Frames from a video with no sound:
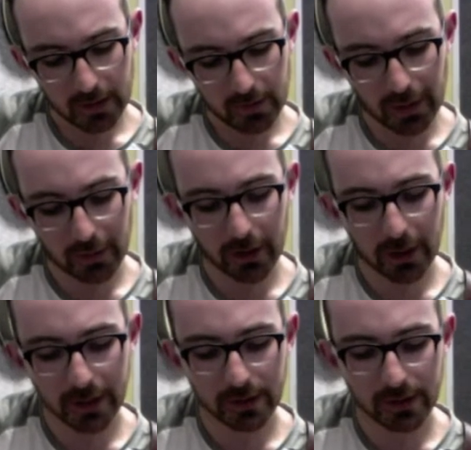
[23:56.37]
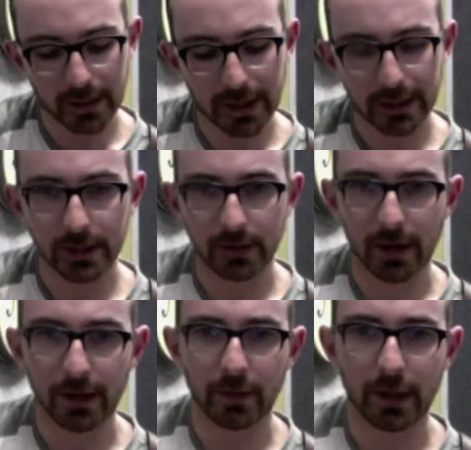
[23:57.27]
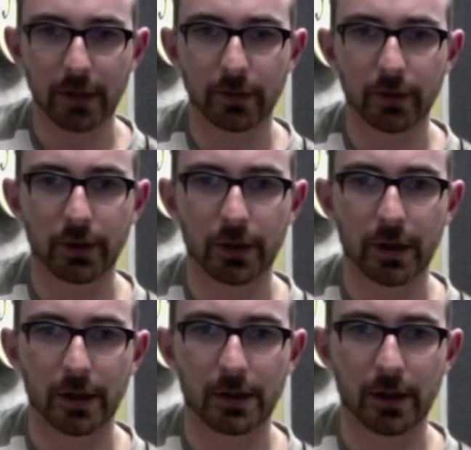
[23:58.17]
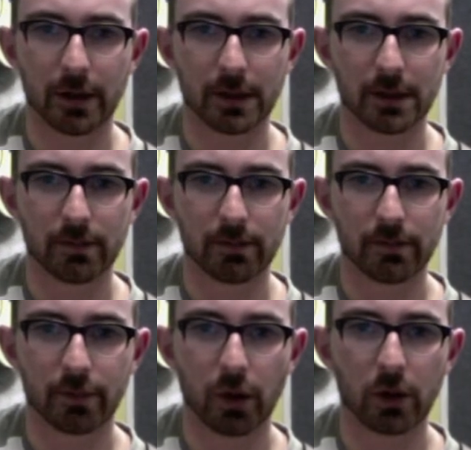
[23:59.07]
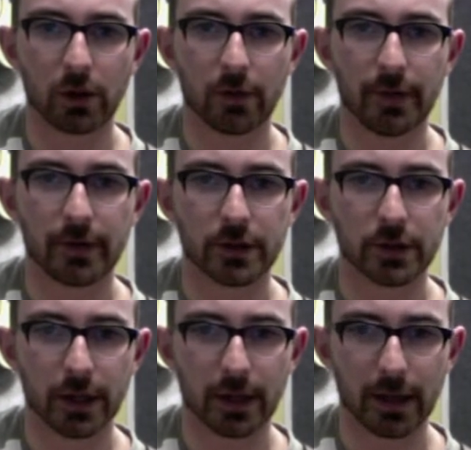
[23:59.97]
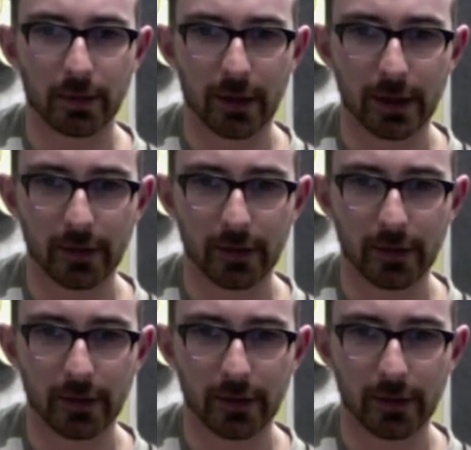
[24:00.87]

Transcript: But what I do is I actually, rather than play the root note, I like to block the 5th string and play the